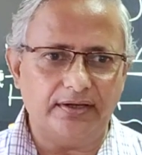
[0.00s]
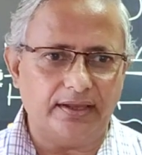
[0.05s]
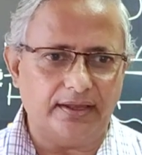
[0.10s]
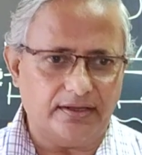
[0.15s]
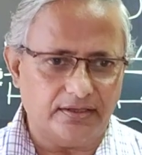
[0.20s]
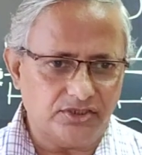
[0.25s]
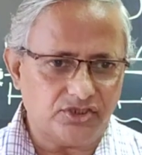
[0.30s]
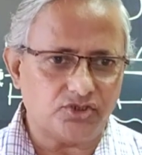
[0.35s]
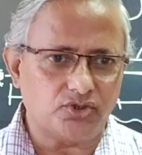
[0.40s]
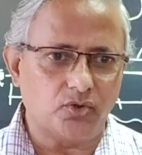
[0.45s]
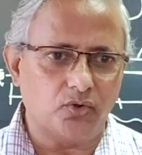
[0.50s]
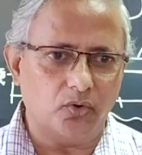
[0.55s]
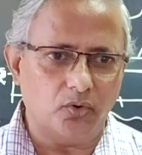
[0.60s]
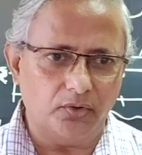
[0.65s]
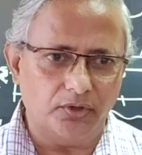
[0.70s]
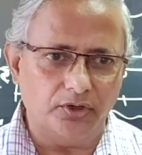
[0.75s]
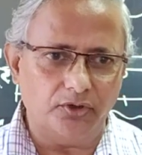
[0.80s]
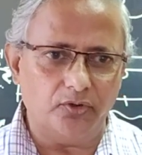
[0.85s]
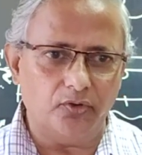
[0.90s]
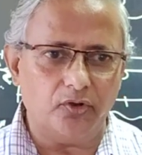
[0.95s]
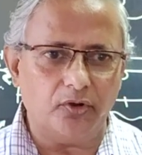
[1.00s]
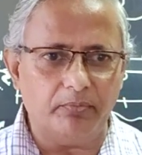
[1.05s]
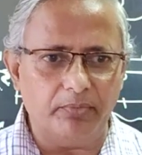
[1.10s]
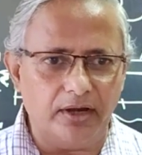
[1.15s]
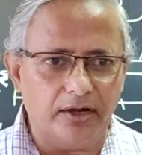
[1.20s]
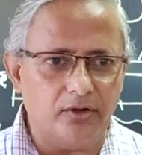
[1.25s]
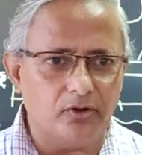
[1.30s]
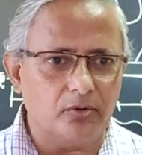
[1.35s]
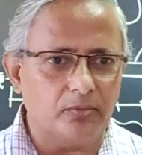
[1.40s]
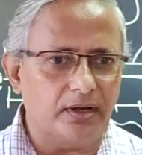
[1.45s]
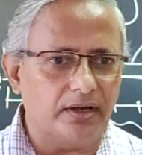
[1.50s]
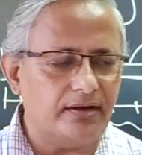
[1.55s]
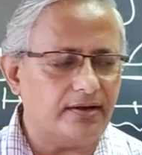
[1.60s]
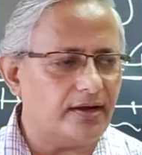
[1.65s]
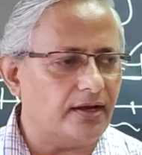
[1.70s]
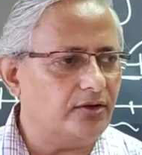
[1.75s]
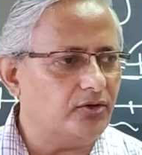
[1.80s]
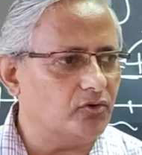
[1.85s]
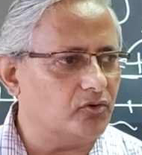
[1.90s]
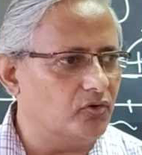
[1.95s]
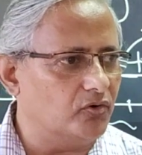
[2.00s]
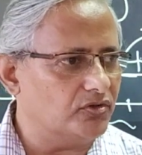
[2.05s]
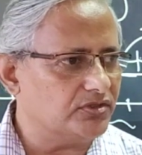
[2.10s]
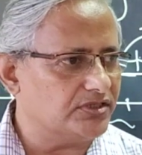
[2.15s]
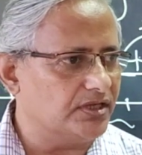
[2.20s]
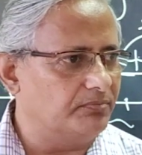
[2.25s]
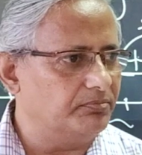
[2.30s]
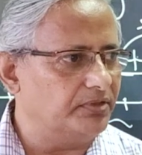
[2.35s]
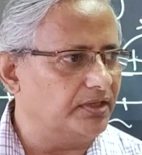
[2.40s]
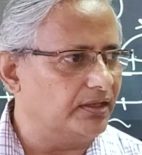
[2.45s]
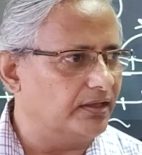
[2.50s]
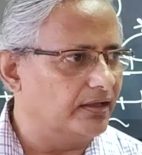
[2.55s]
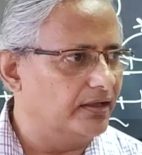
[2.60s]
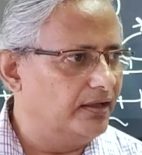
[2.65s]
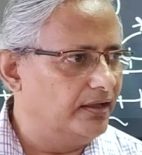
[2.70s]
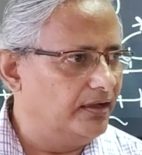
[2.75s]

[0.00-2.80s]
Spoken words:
take a stove into your bedroom and try to cook something.